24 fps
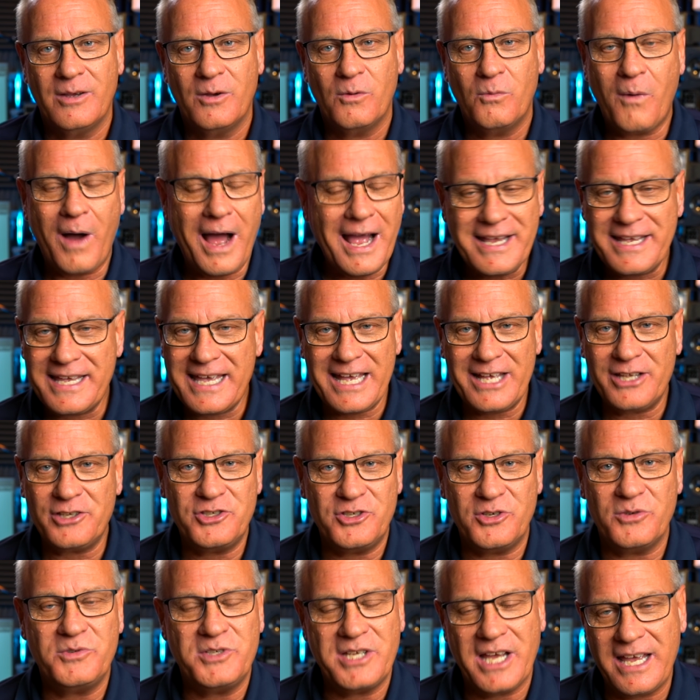Why can't
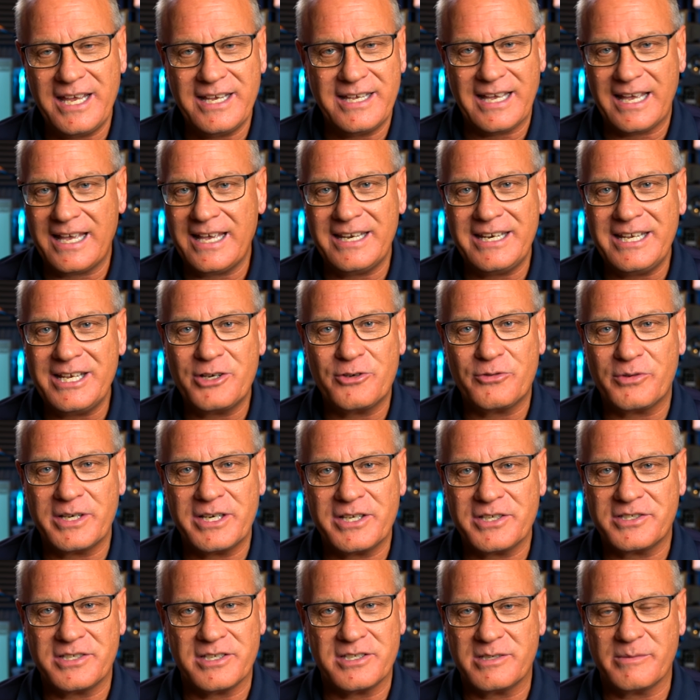you take any
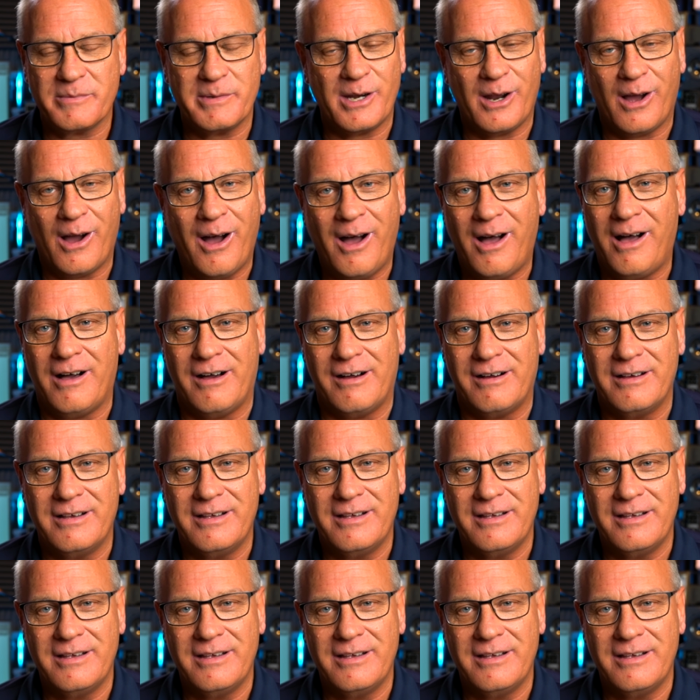criticism at all?